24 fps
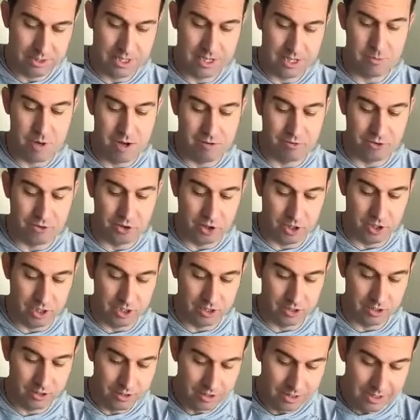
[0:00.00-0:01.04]
Let them off the
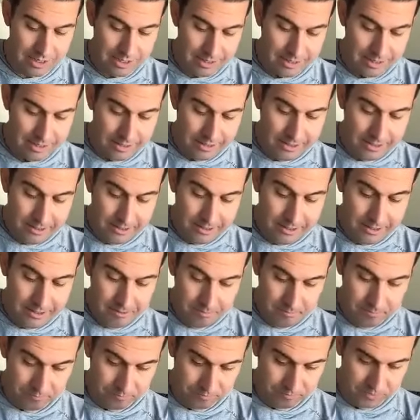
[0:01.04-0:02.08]
hook.
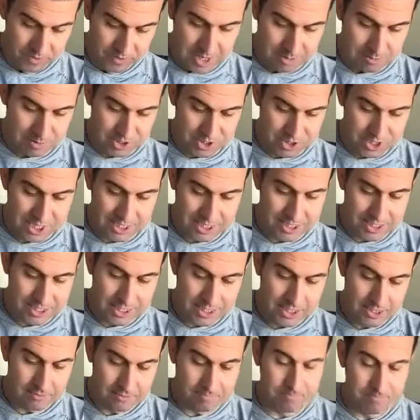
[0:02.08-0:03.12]
Number
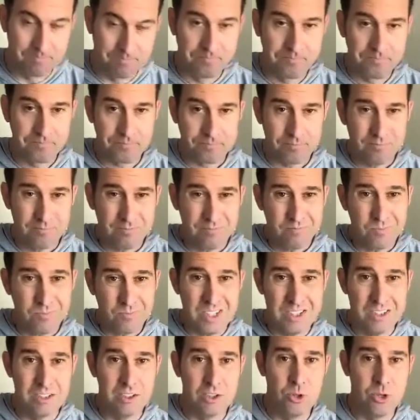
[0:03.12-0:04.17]
16,
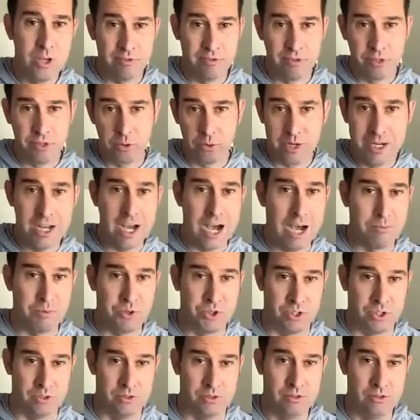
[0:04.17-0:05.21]
you have three
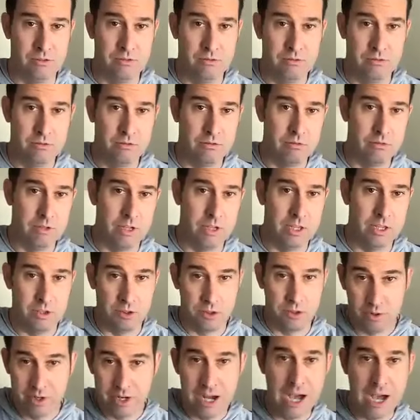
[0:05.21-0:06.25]
options. And
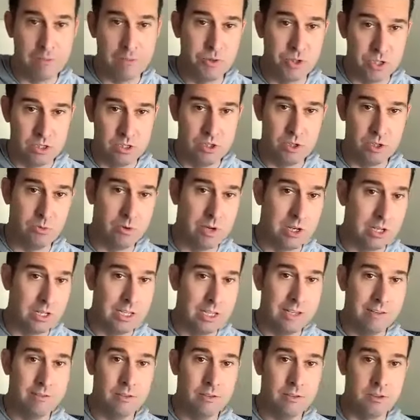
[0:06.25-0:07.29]
the three options you want to
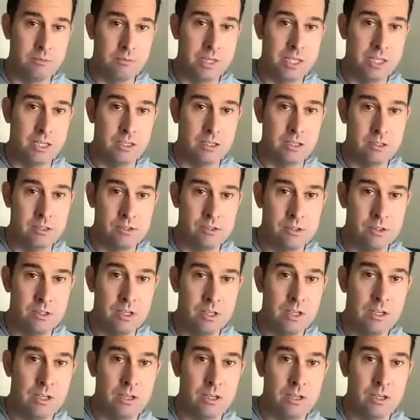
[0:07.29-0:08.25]
give them is